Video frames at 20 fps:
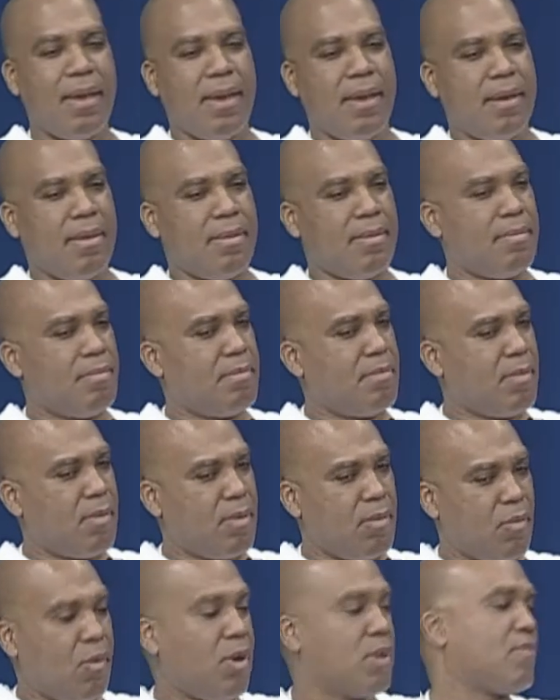and
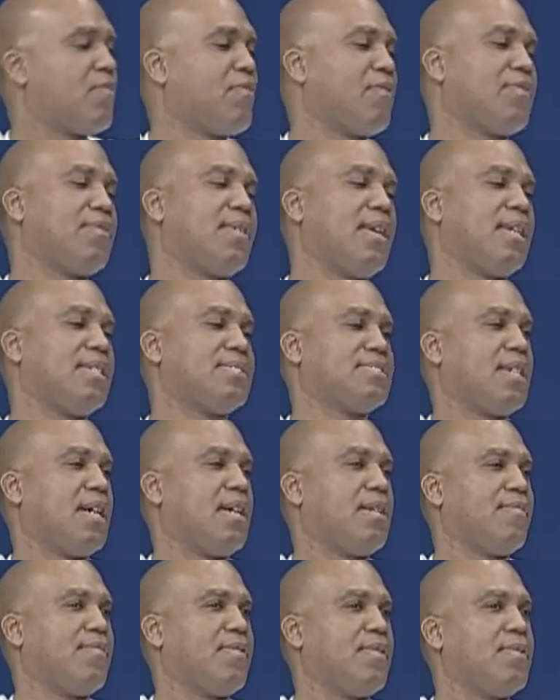wonderful things
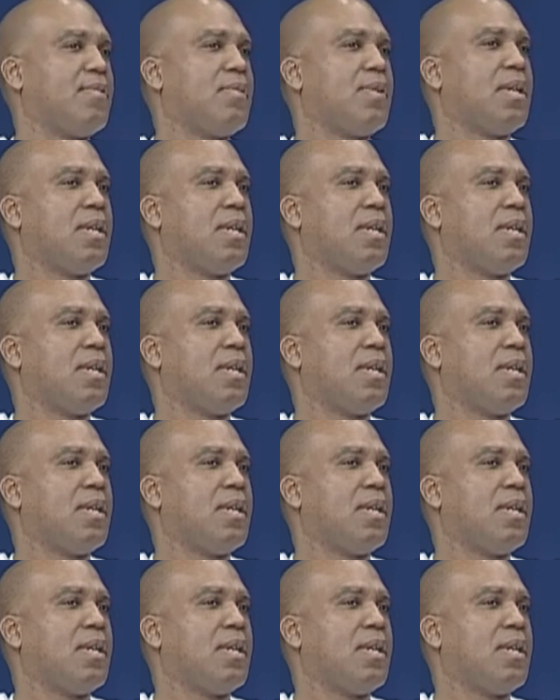out of you.